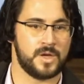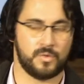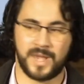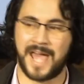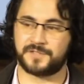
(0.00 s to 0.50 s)

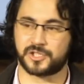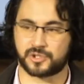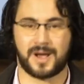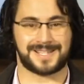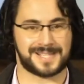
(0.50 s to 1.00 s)
We have to
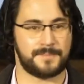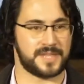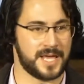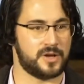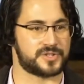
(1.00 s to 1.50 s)
try
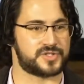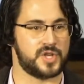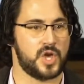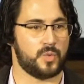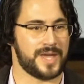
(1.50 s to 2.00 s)
something else.
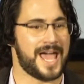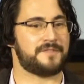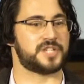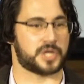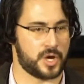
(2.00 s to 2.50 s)
We
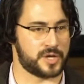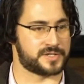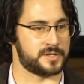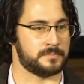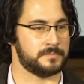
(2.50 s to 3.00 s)
have to curse
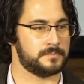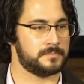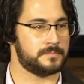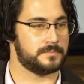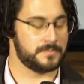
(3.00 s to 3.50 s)
them."
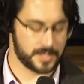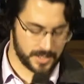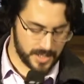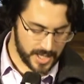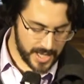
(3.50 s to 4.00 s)

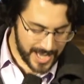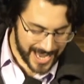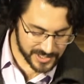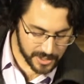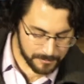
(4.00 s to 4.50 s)

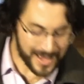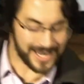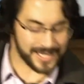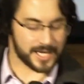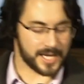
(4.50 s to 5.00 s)
And so
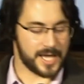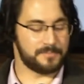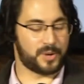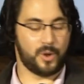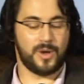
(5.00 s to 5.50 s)
Balak
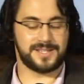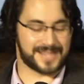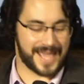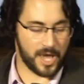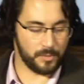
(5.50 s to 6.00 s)
employs
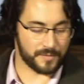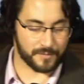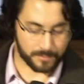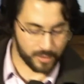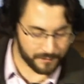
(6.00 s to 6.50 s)
the help of a
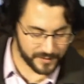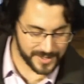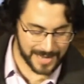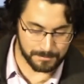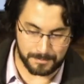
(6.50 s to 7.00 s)
prophet
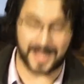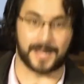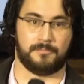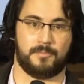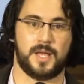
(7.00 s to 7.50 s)
named
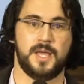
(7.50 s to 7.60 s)
Balaam.